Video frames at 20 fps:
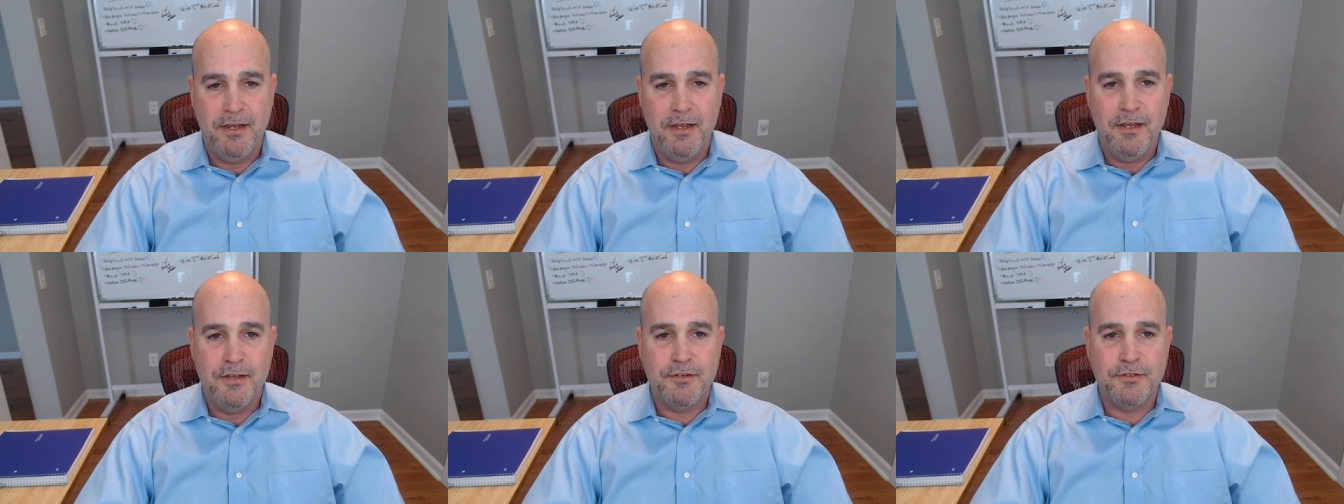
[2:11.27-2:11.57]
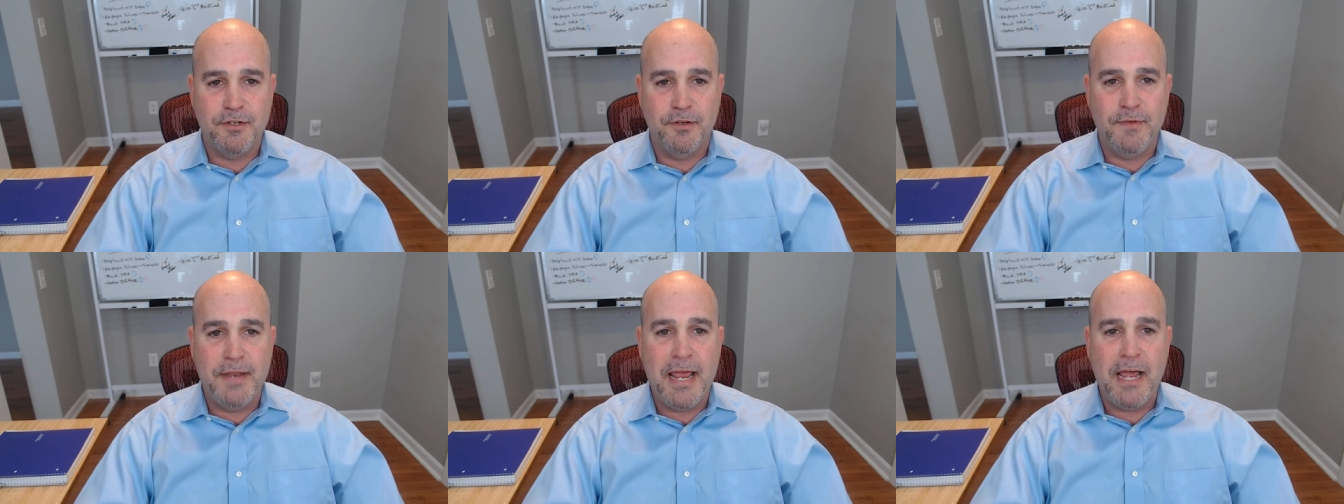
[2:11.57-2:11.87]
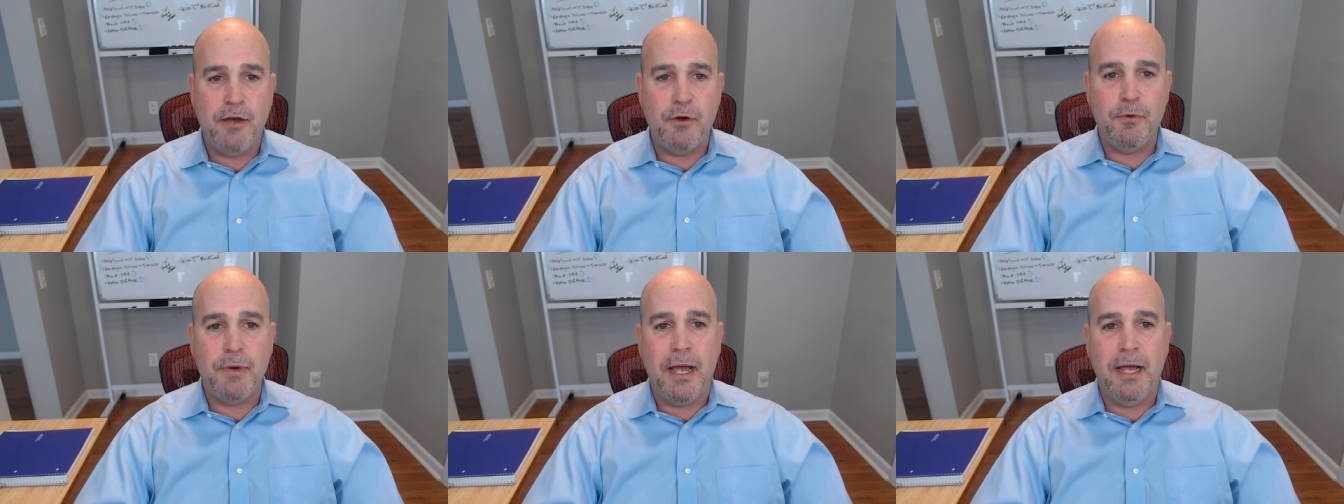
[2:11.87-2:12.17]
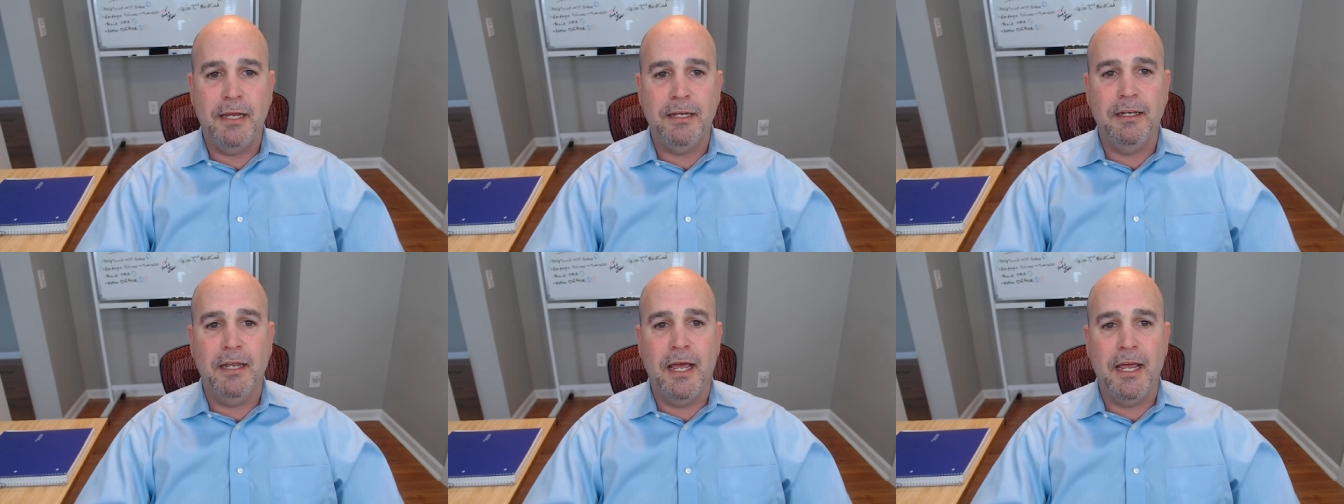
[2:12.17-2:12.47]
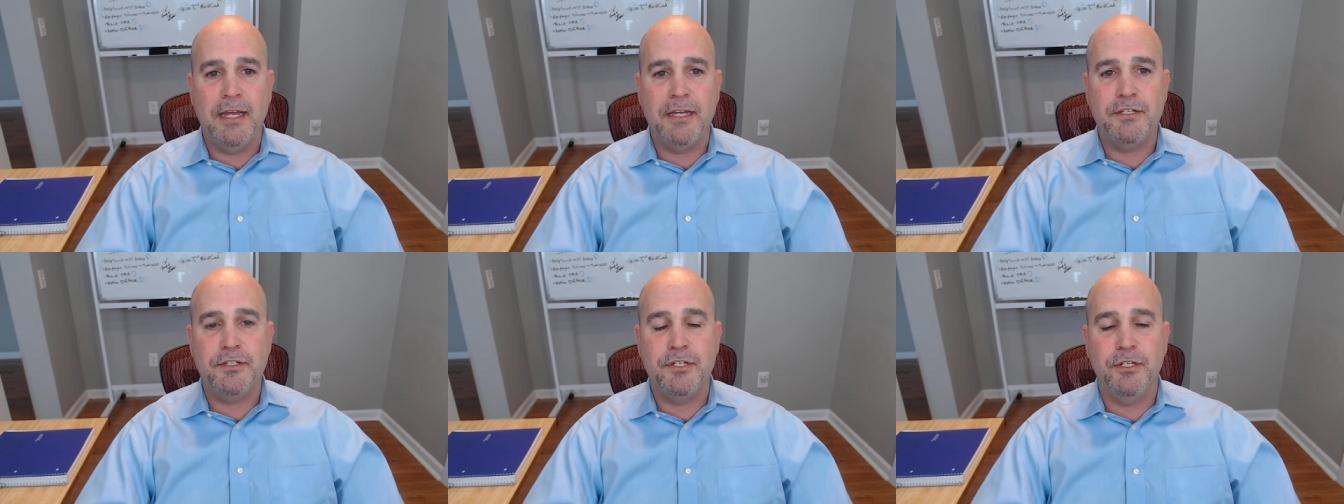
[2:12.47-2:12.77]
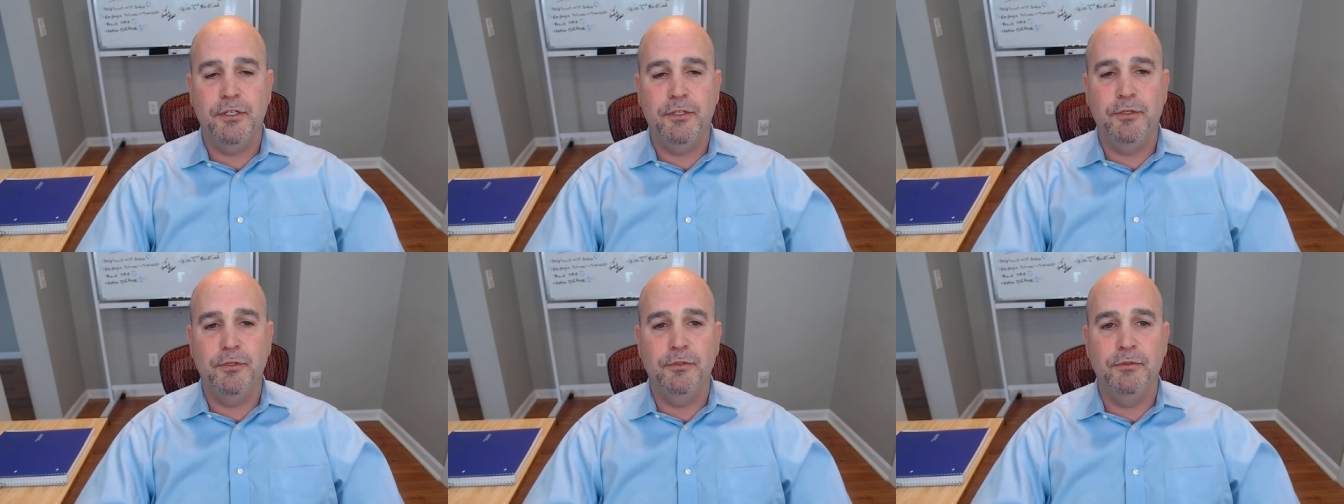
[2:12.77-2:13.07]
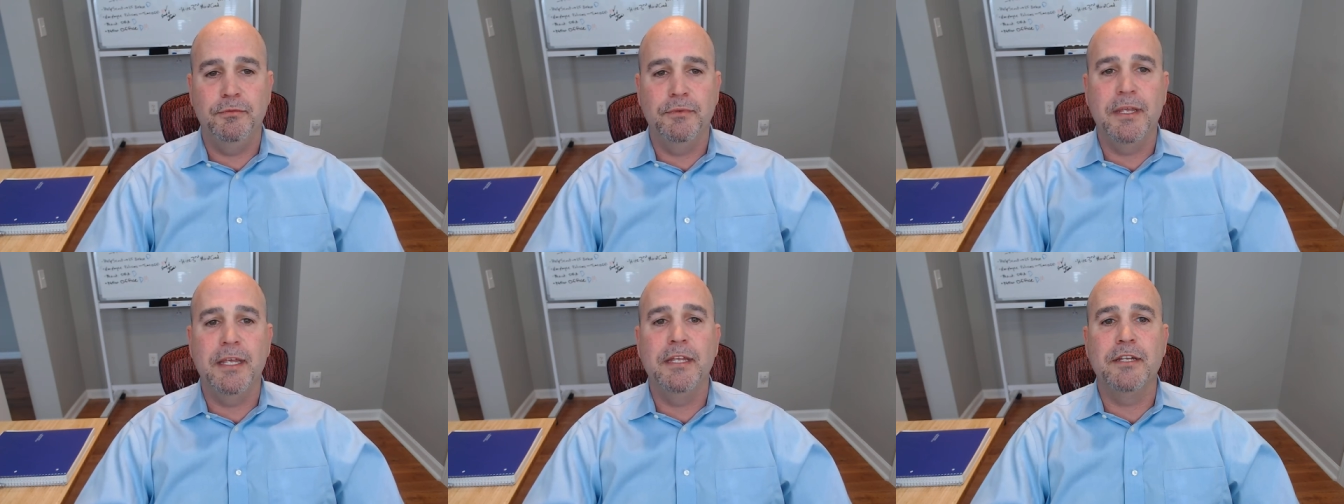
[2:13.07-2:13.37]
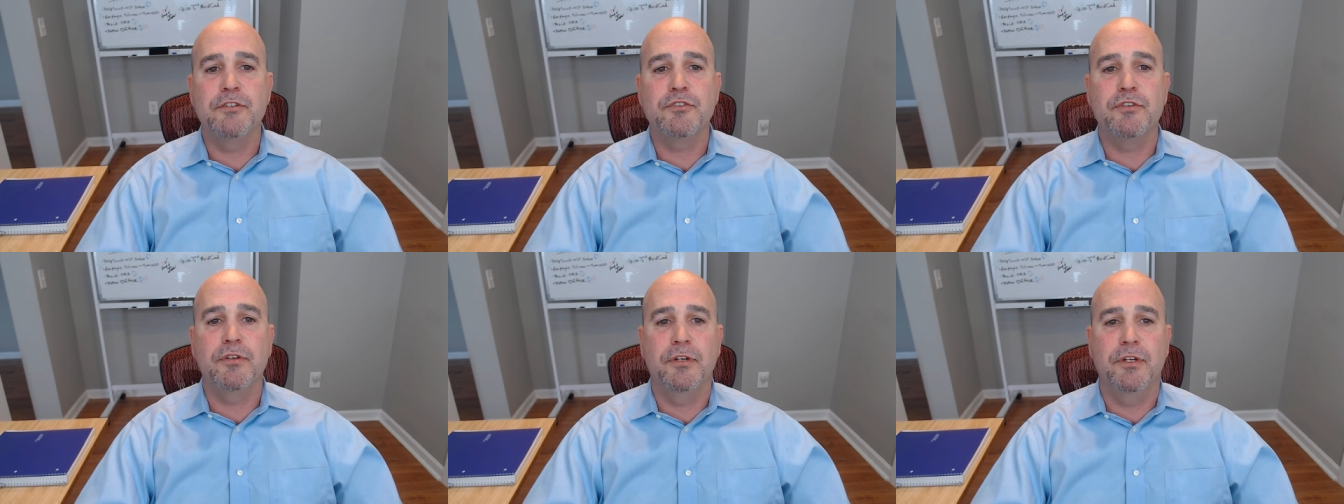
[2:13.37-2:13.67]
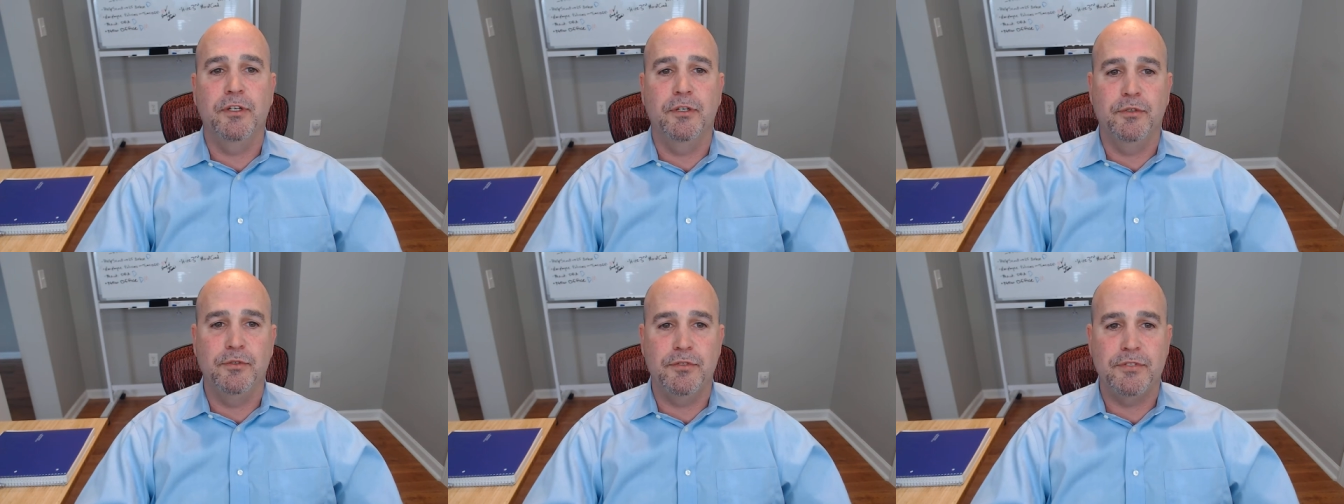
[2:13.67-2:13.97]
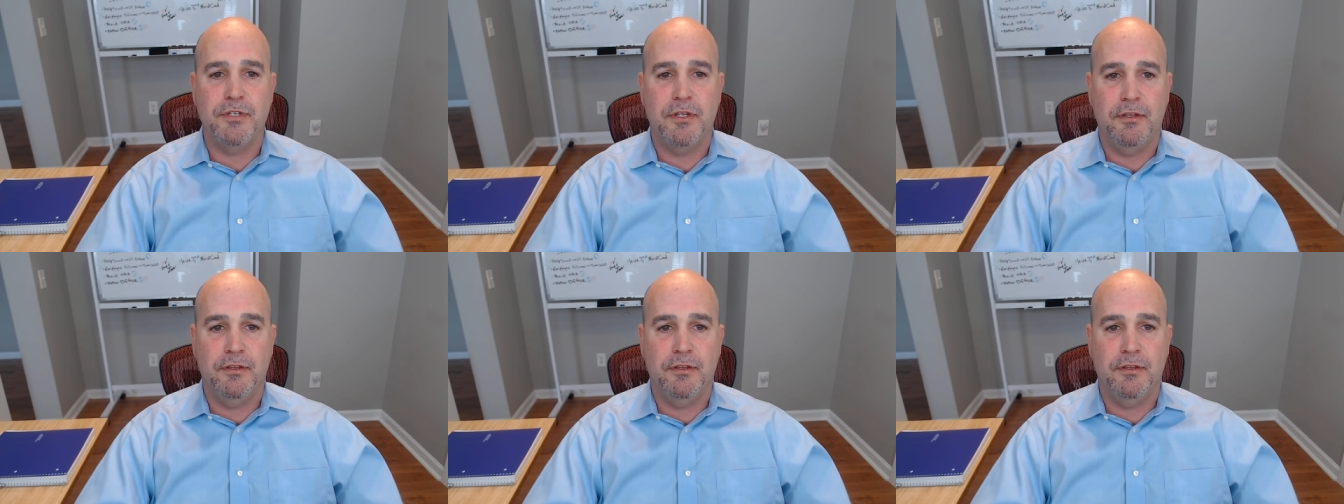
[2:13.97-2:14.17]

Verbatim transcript: So now I'd like to introduce